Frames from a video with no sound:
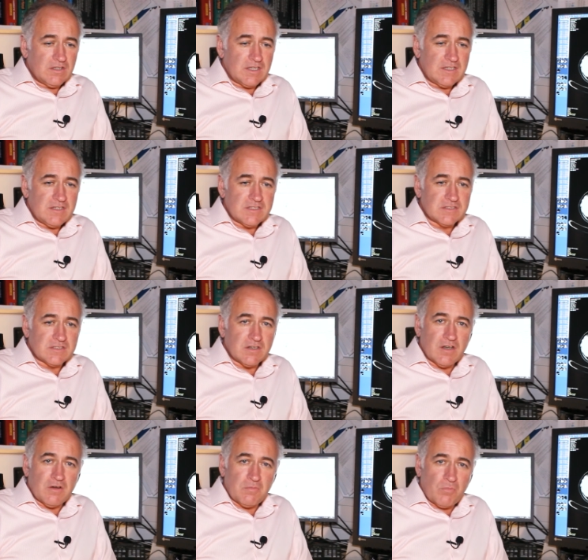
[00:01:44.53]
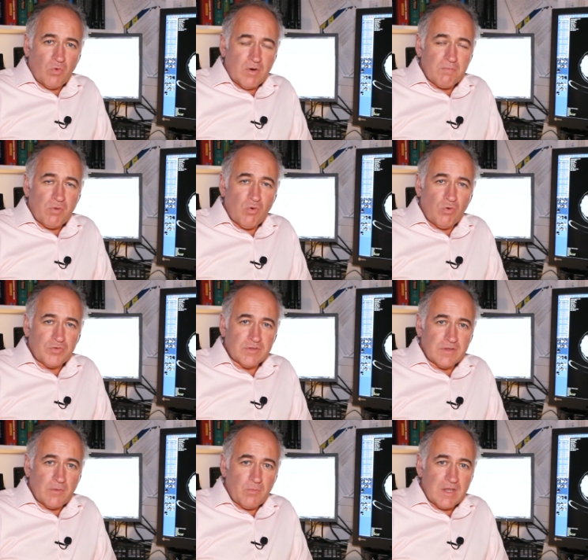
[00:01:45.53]
Kidneys are more
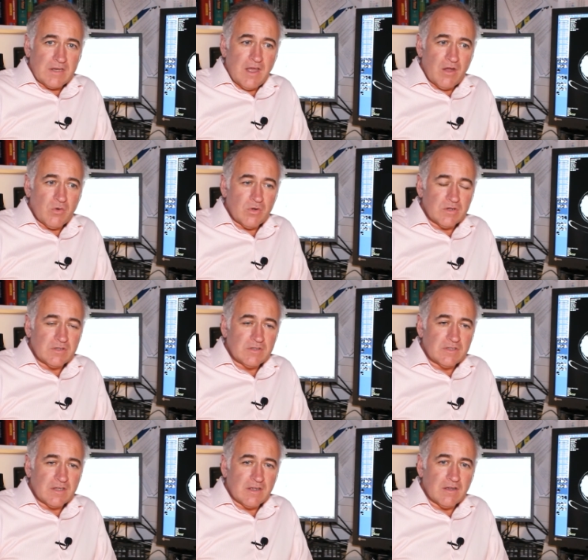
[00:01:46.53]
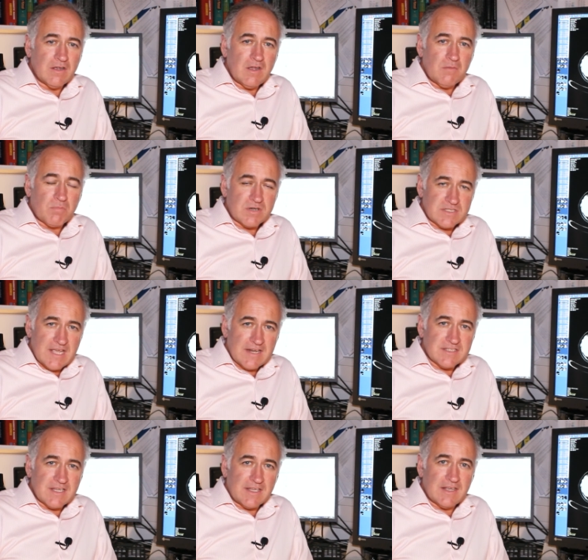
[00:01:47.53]
important than we know, and
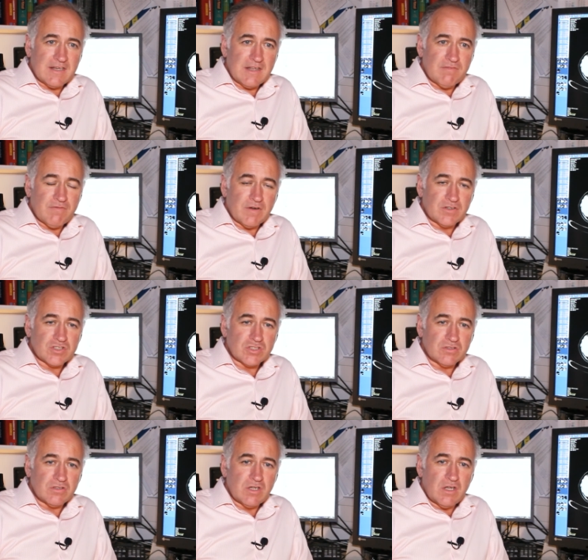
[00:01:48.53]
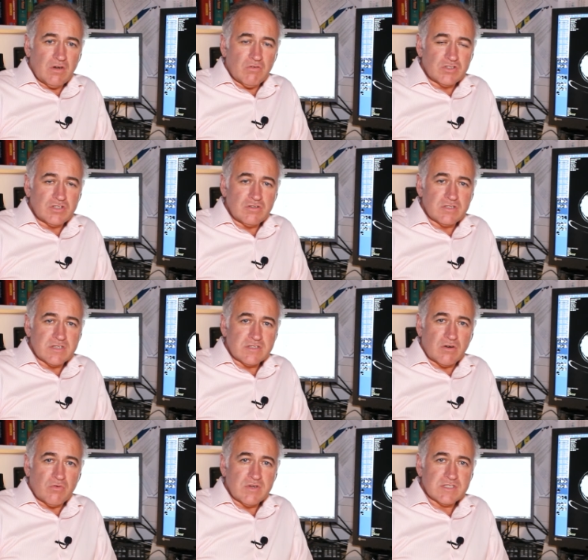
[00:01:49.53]
protecting kidney function
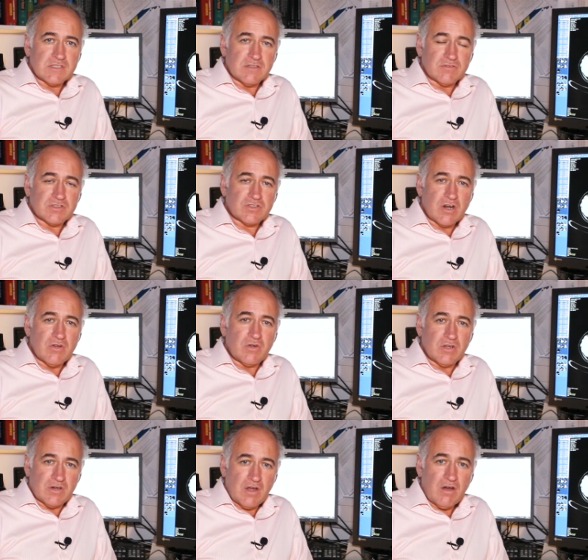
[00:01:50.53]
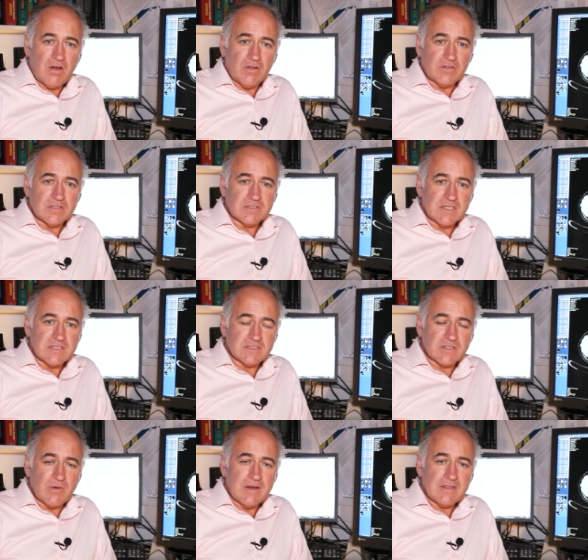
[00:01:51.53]
reduces your risk of stroke and heart
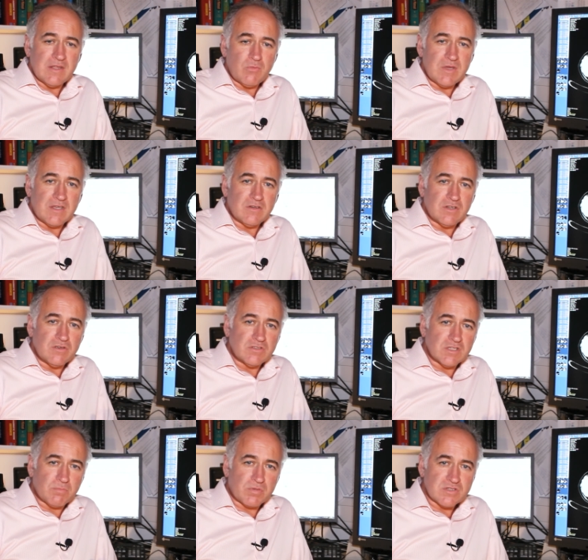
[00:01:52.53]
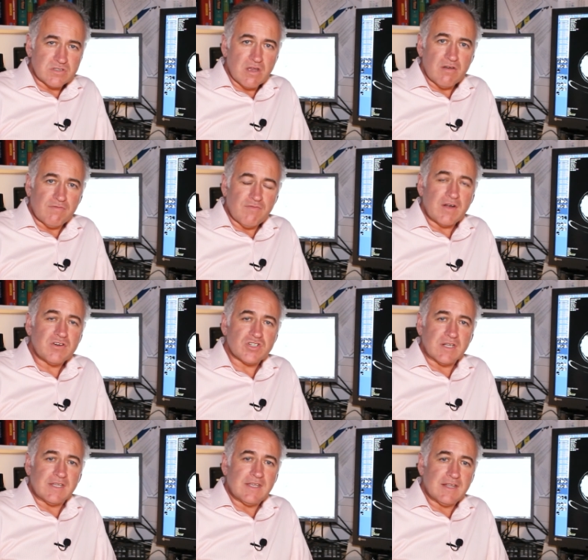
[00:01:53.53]
disease. So anything we can do to preserve
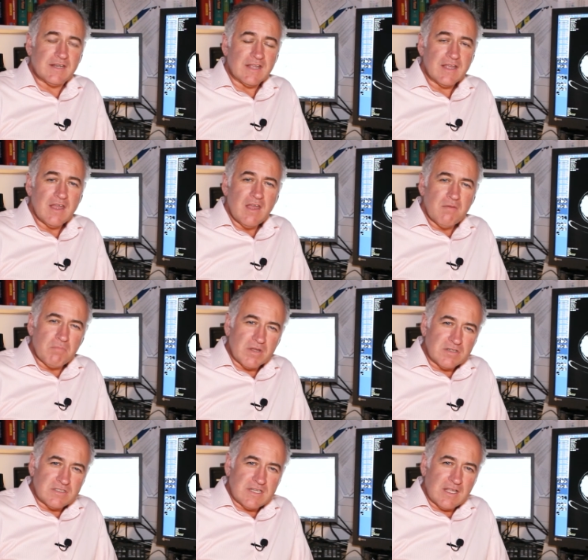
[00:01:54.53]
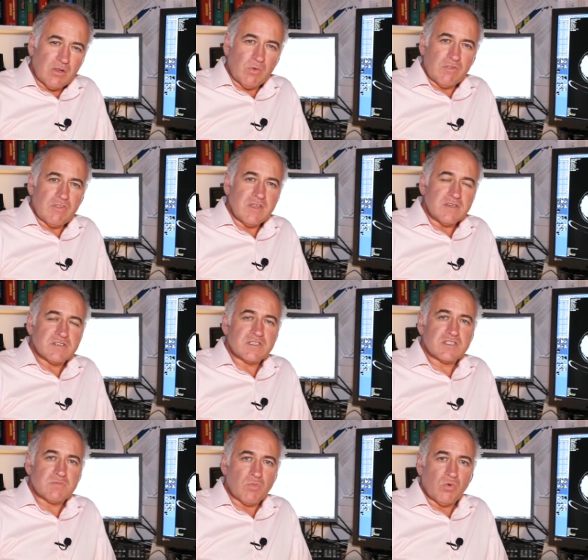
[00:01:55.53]
functioning kidney but deal with these
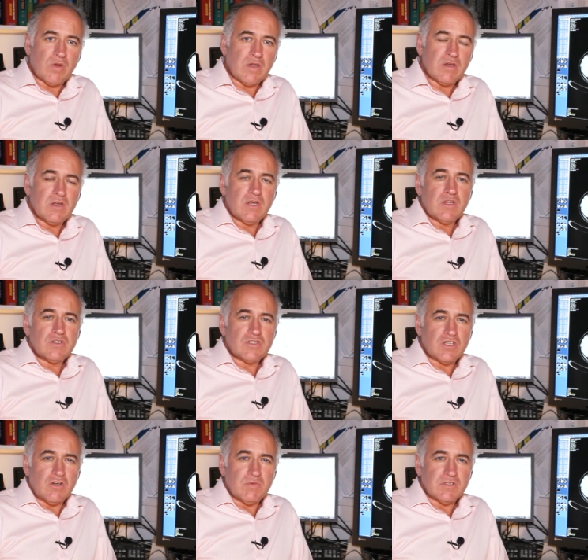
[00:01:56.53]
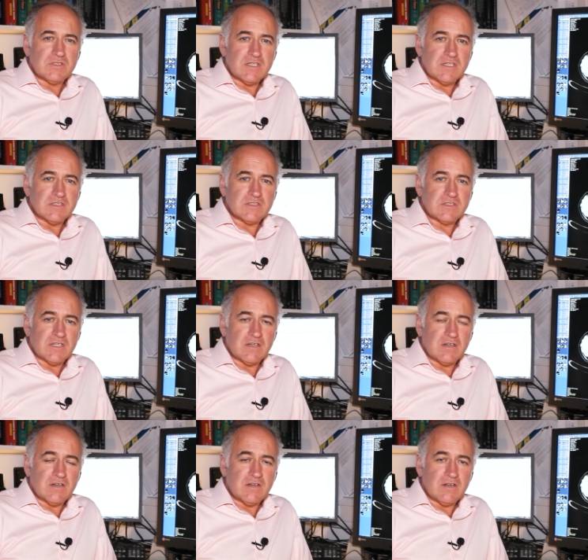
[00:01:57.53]
smaller tumours is
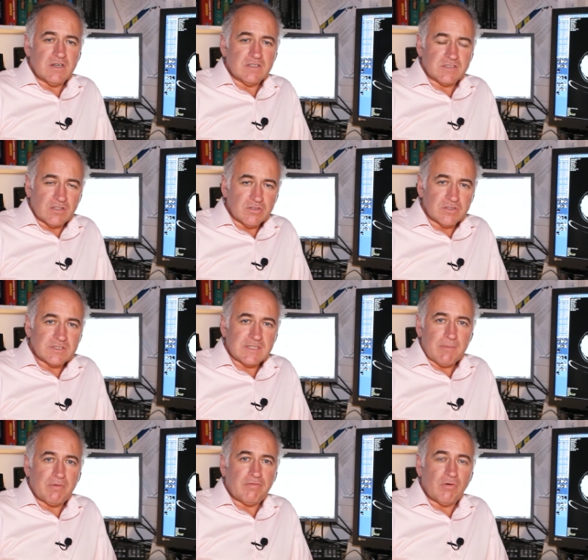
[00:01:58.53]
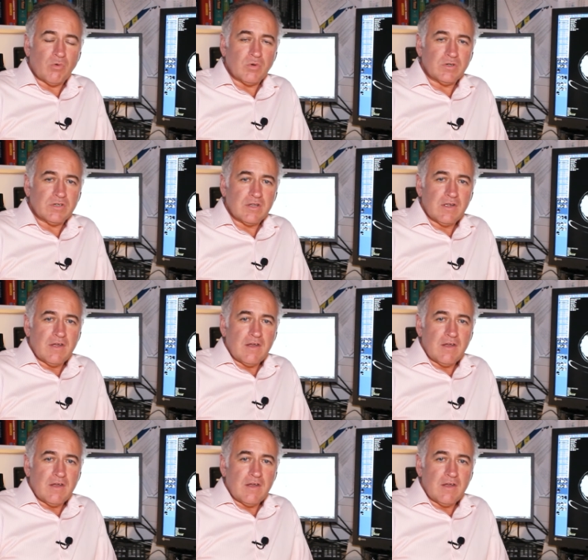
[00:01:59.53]
a good step forward.